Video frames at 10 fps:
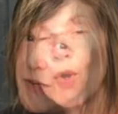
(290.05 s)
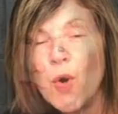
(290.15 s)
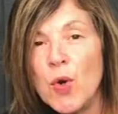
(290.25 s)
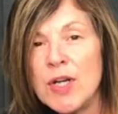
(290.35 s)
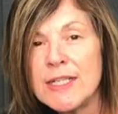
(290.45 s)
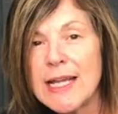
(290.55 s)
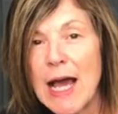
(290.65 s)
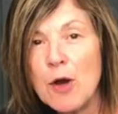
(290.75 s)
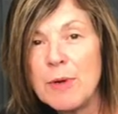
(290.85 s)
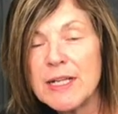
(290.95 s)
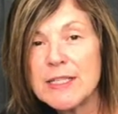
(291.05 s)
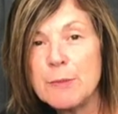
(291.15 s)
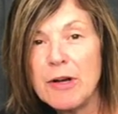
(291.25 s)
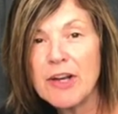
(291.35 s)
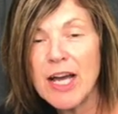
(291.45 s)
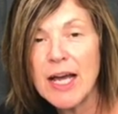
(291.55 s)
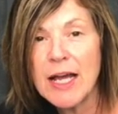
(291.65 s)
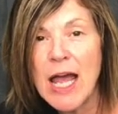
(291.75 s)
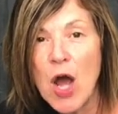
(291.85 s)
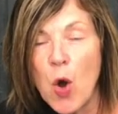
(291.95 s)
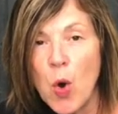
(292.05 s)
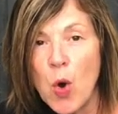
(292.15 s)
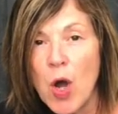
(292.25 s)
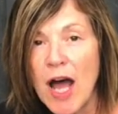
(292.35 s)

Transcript: Cornus Alba Sibirica, or